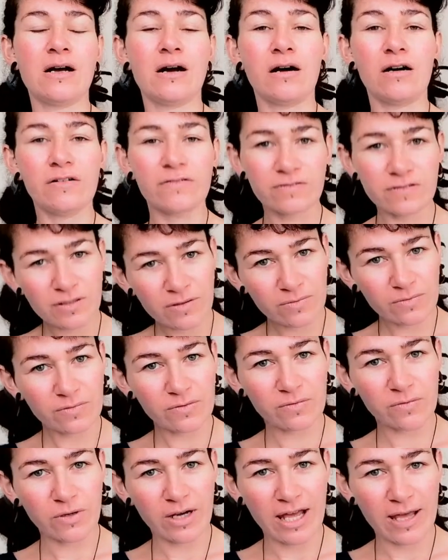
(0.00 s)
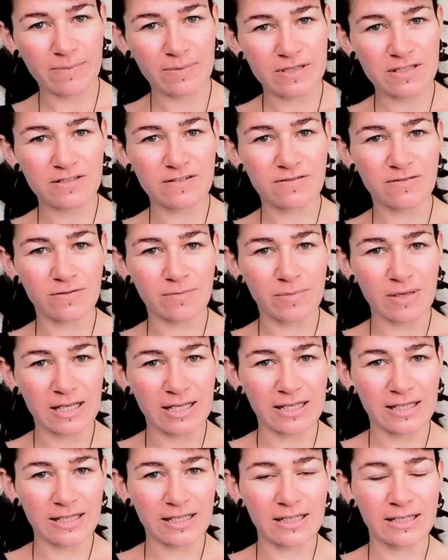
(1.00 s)
Often what happens for
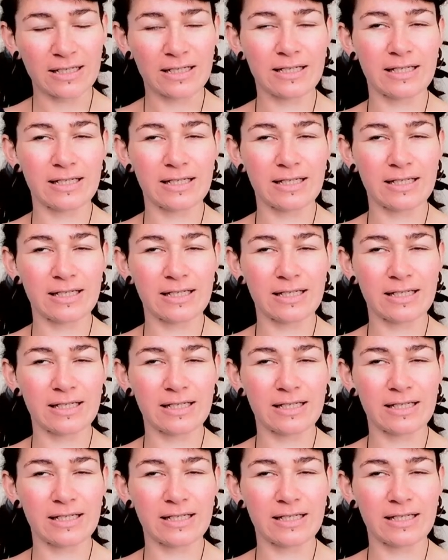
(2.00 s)
me